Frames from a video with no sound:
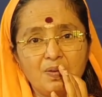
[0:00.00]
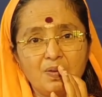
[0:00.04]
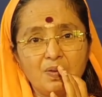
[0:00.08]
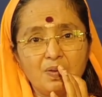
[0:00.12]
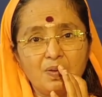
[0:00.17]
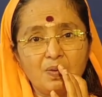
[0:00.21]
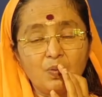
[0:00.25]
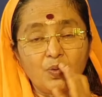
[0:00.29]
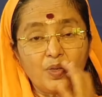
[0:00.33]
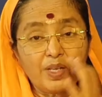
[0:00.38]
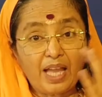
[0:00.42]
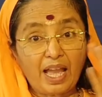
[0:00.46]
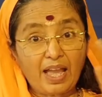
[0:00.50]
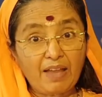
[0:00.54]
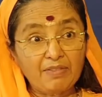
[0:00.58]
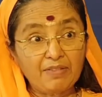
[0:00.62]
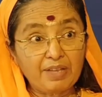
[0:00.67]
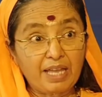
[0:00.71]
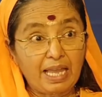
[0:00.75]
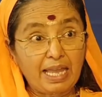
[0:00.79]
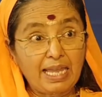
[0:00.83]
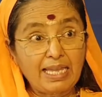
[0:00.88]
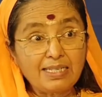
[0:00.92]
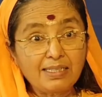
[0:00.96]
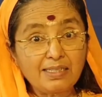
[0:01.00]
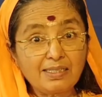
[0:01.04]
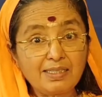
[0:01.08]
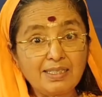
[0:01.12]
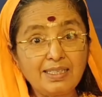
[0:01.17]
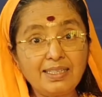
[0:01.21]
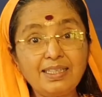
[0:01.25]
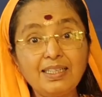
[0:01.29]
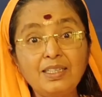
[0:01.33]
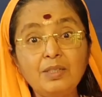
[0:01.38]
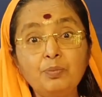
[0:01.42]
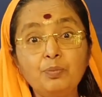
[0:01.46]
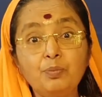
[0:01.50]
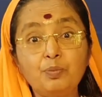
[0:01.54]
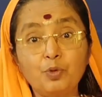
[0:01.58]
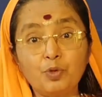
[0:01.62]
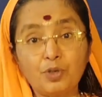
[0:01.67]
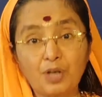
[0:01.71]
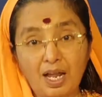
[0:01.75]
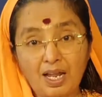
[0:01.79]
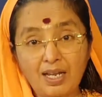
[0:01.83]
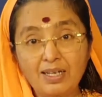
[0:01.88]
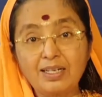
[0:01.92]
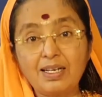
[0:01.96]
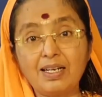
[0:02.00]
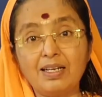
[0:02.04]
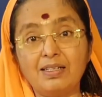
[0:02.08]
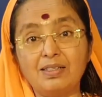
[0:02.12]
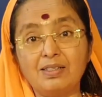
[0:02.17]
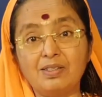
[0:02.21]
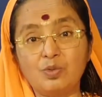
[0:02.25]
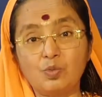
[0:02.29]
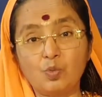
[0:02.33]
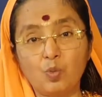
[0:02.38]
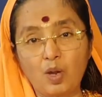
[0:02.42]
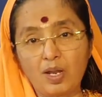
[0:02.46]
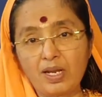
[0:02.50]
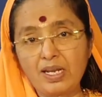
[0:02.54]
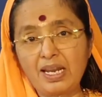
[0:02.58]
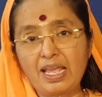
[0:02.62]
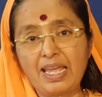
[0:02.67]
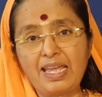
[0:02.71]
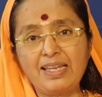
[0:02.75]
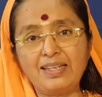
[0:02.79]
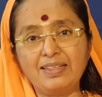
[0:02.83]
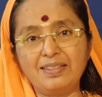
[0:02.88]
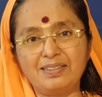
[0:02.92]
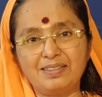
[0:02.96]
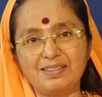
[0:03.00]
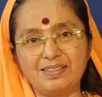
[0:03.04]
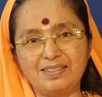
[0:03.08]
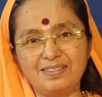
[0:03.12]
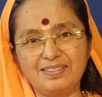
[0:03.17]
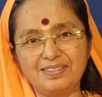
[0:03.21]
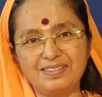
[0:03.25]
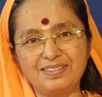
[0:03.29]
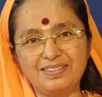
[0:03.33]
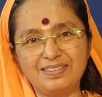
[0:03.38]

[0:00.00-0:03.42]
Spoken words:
We have 18 Puranas, 18.